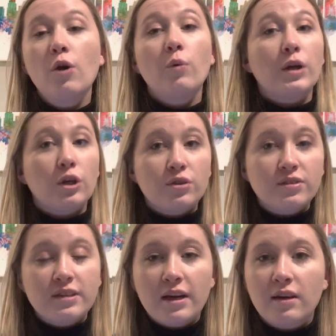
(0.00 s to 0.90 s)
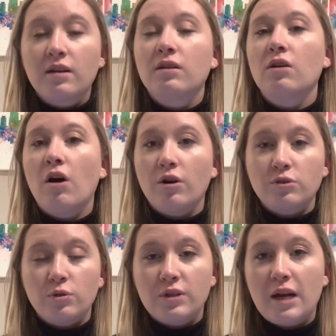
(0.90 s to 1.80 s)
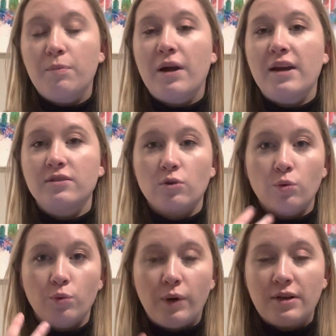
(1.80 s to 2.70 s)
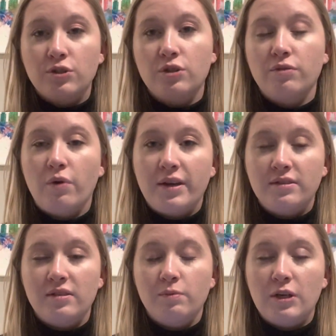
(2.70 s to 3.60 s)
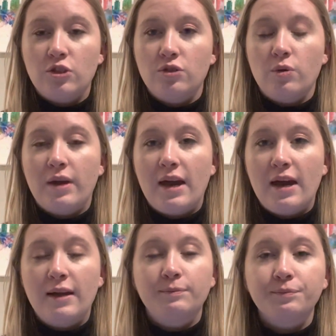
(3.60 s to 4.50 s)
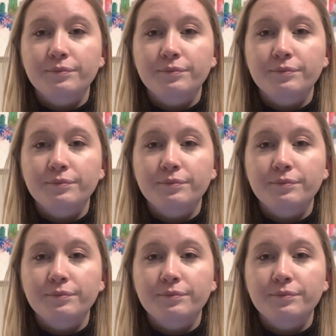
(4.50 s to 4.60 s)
When you're sick, also take breaks, rest your voice as much as you can.